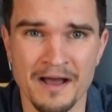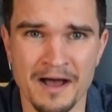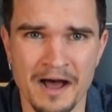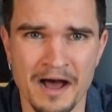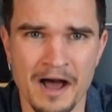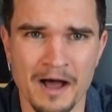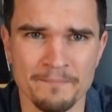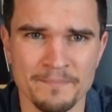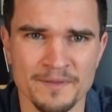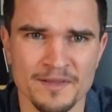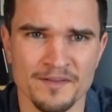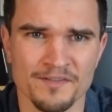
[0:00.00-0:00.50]

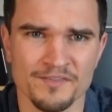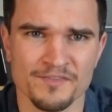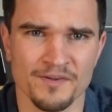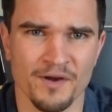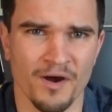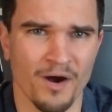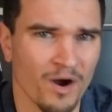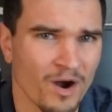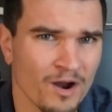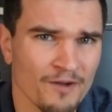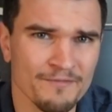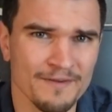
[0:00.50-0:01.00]
Uh, because
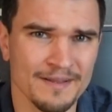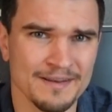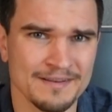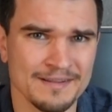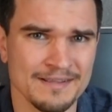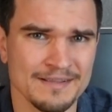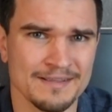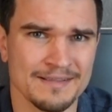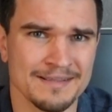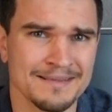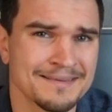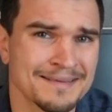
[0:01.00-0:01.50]

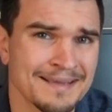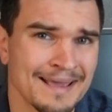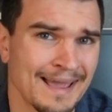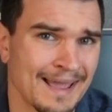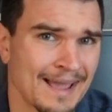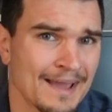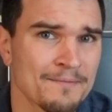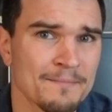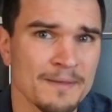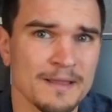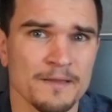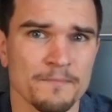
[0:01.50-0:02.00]
RFID
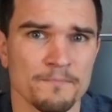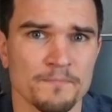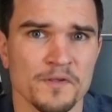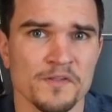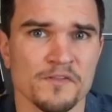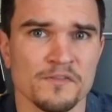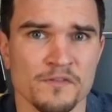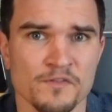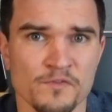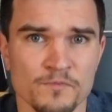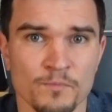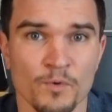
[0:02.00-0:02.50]
can make a
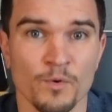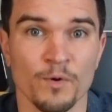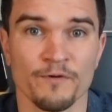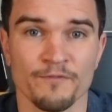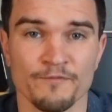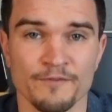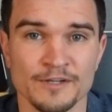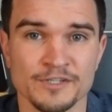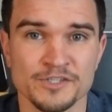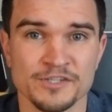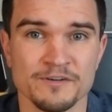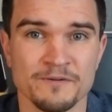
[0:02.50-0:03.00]
business more
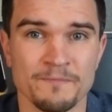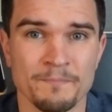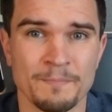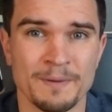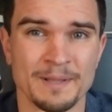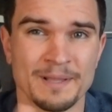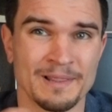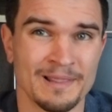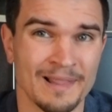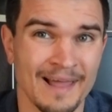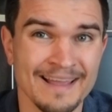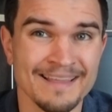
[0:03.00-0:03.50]
efficient,
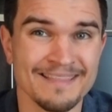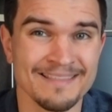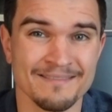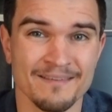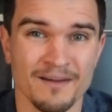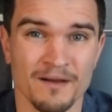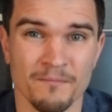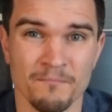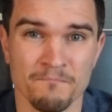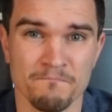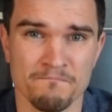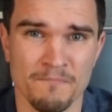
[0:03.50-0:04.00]
but like
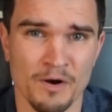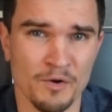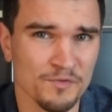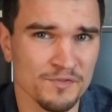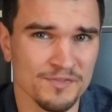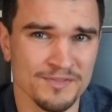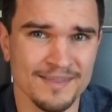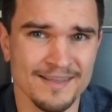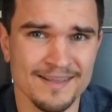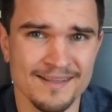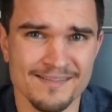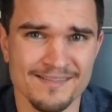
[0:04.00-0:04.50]

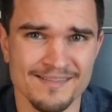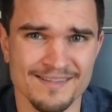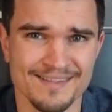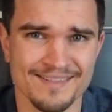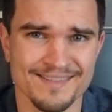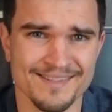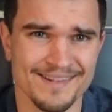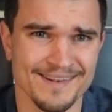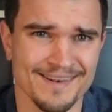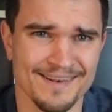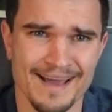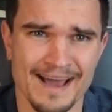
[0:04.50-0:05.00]
most things,
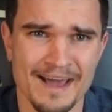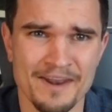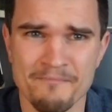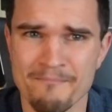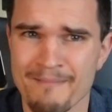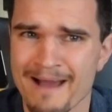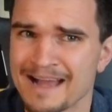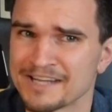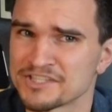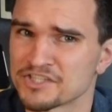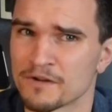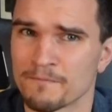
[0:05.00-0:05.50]
it's not a
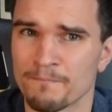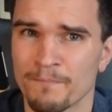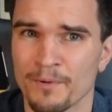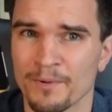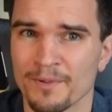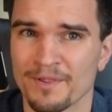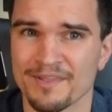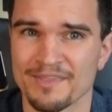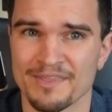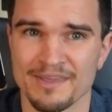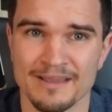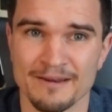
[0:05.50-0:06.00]
magic
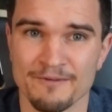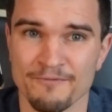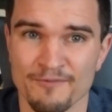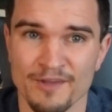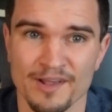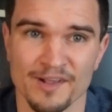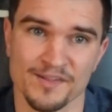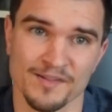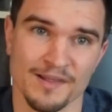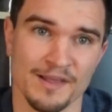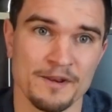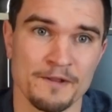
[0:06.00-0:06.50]
bullet that can
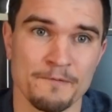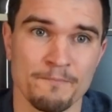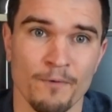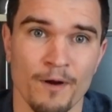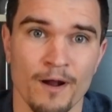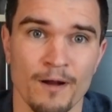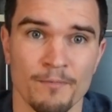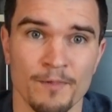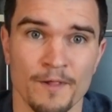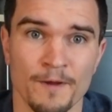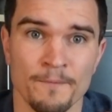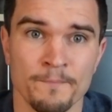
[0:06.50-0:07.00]
fix any
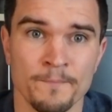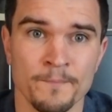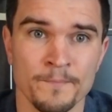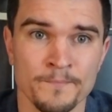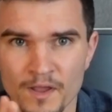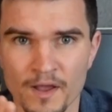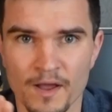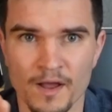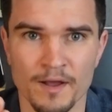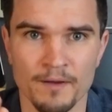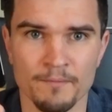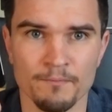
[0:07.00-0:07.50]
problem.
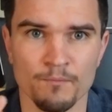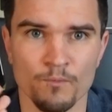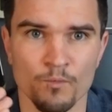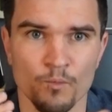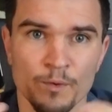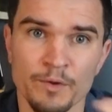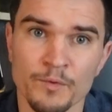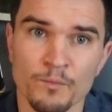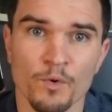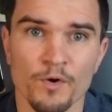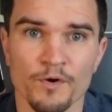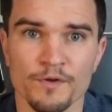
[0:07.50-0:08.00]
Um,
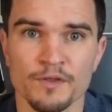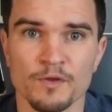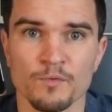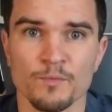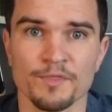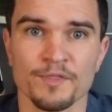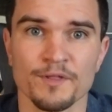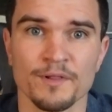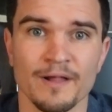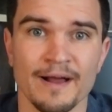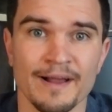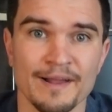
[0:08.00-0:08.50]
when working
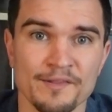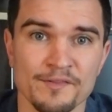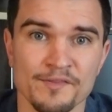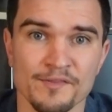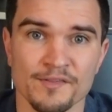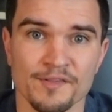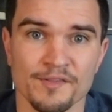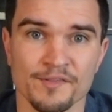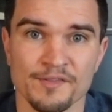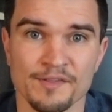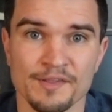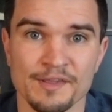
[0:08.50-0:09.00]
with clients
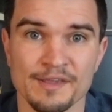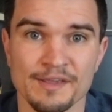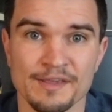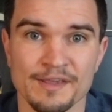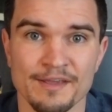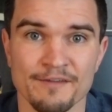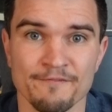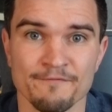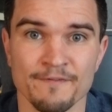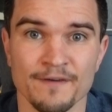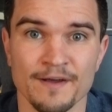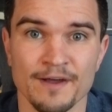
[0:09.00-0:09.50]
to see
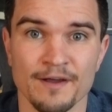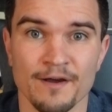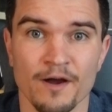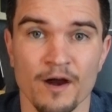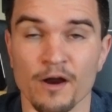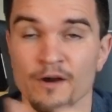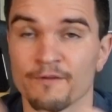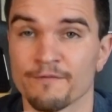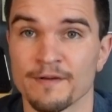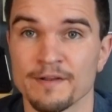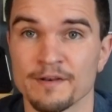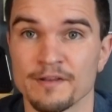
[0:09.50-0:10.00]
if uh,
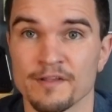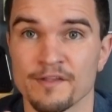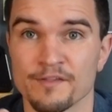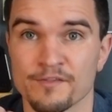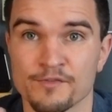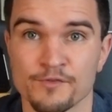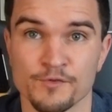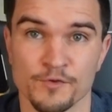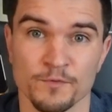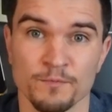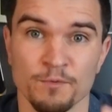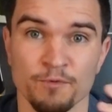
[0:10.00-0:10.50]
RFID is
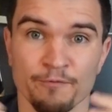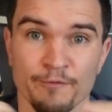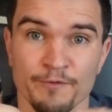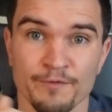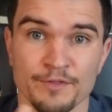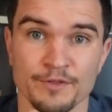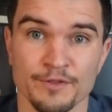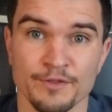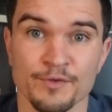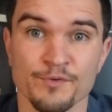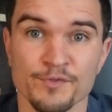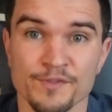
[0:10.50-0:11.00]
suitable for
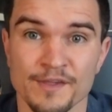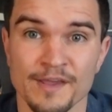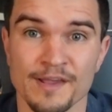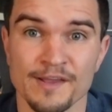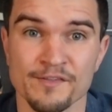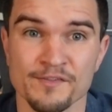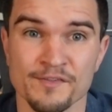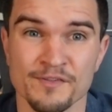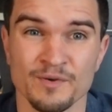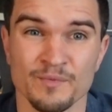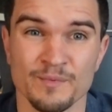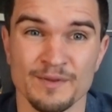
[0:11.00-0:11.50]
their use
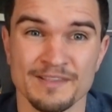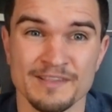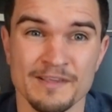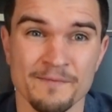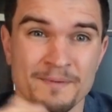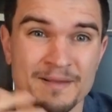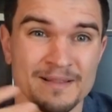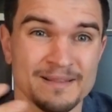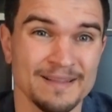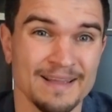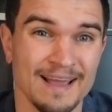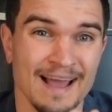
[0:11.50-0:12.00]
case, we
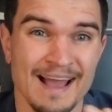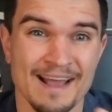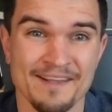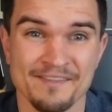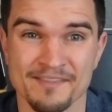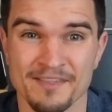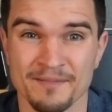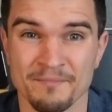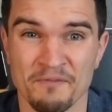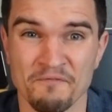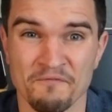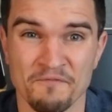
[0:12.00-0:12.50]
typically
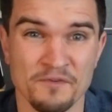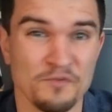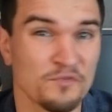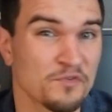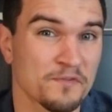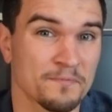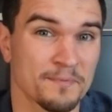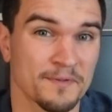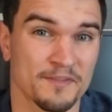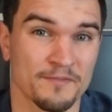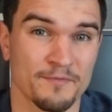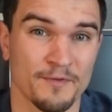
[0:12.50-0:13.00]
ask them a few
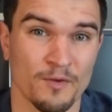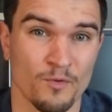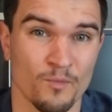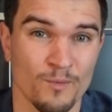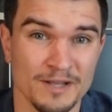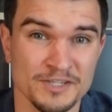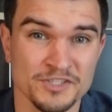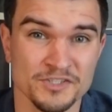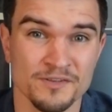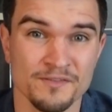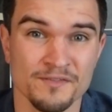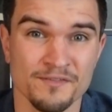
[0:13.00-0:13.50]
specific
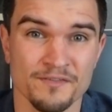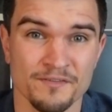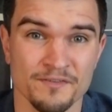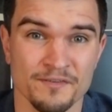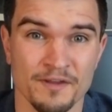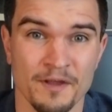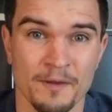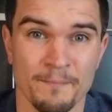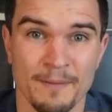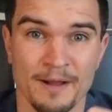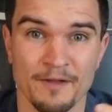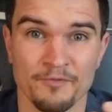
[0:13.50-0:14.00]
questions
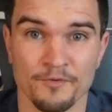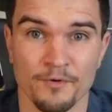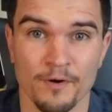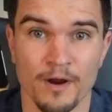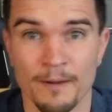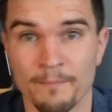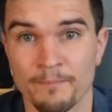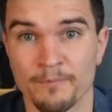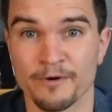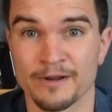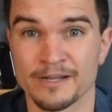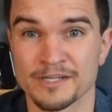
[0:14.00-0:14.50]
about their
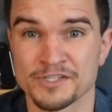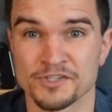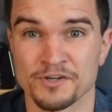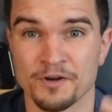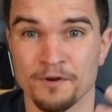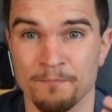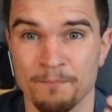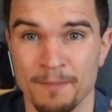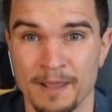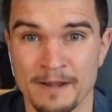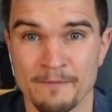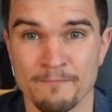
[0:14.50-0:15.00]
operation
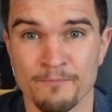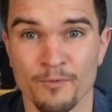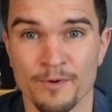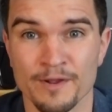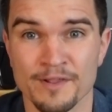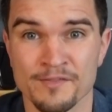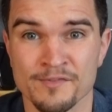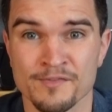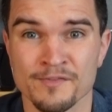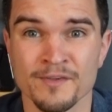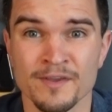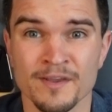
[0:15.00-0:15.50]
and pain
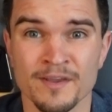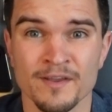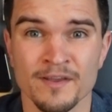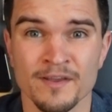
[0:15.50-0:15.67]
points.